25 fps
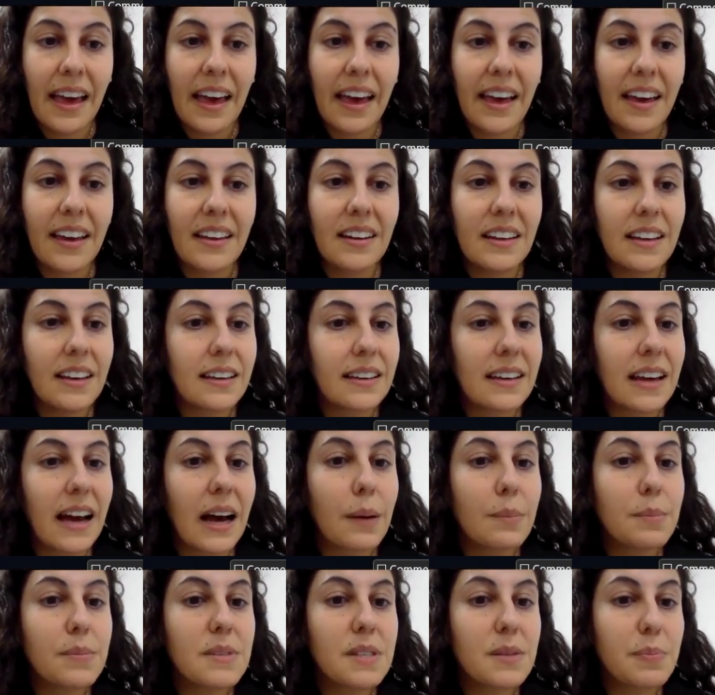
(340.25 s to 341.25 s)
and it
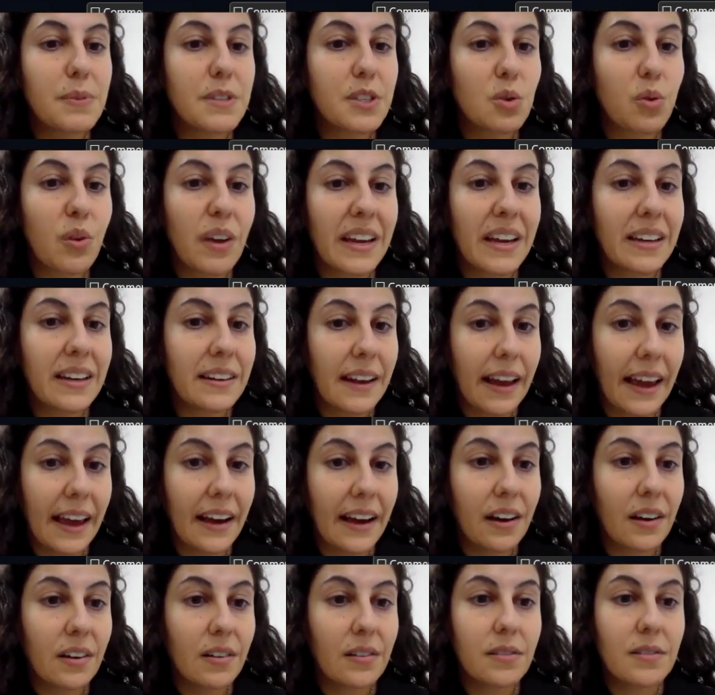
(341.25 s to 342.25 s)
comes between
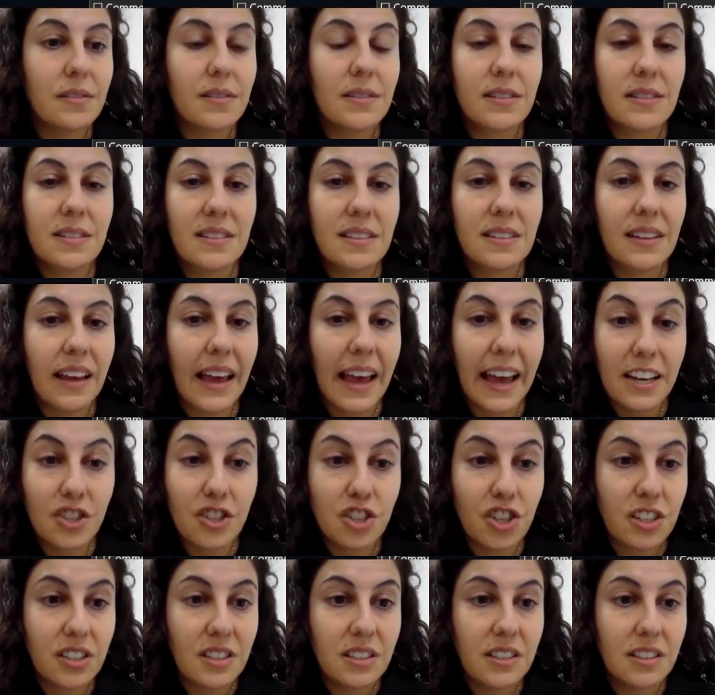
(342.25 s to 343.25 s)
nouns,
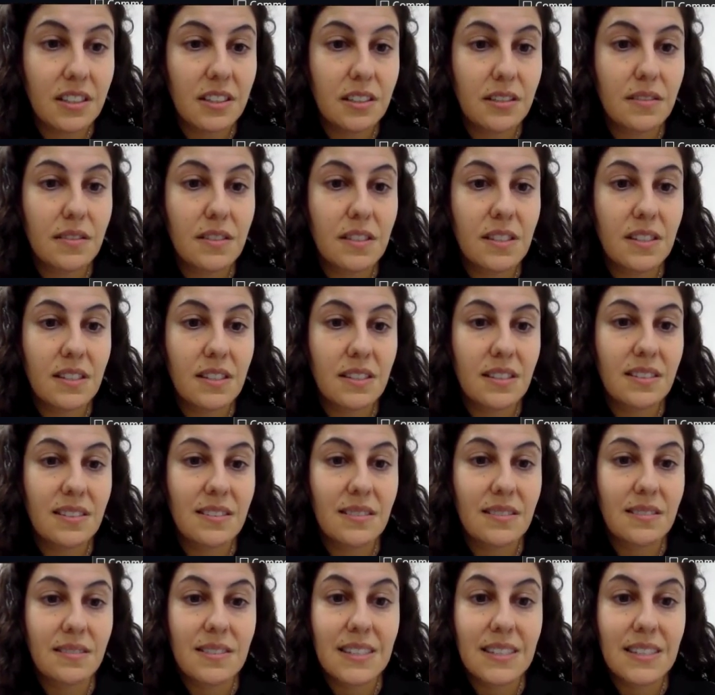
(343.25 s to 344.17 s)
adjectives,